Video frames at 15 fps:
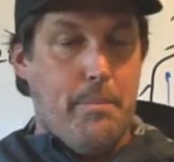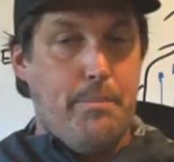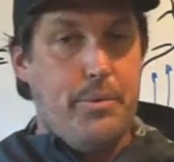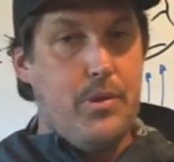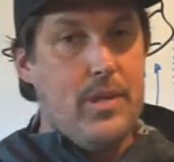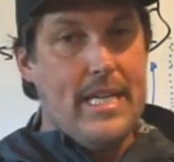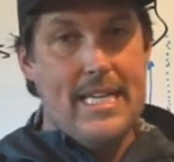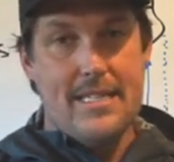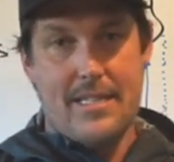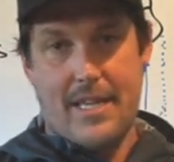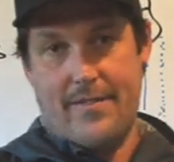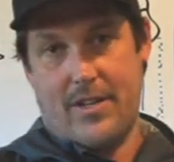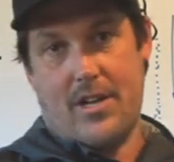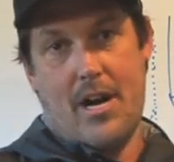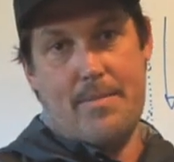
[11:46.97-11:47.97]
Please
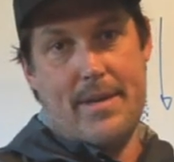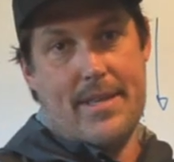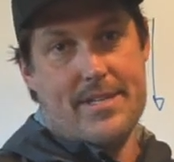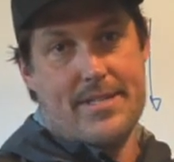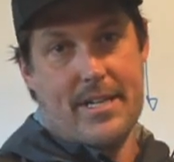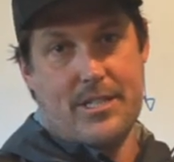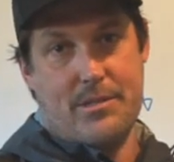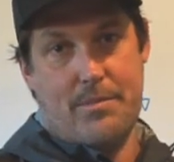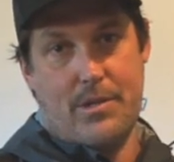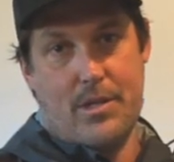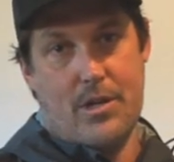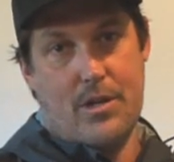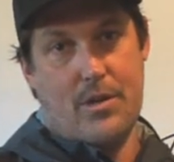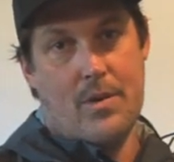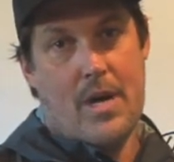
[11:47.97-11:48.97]
leave a comment in the section
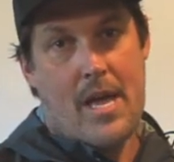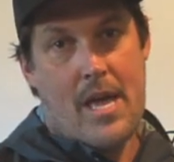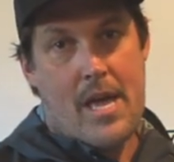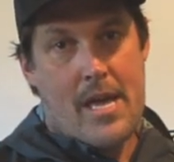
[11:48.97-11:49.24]
below.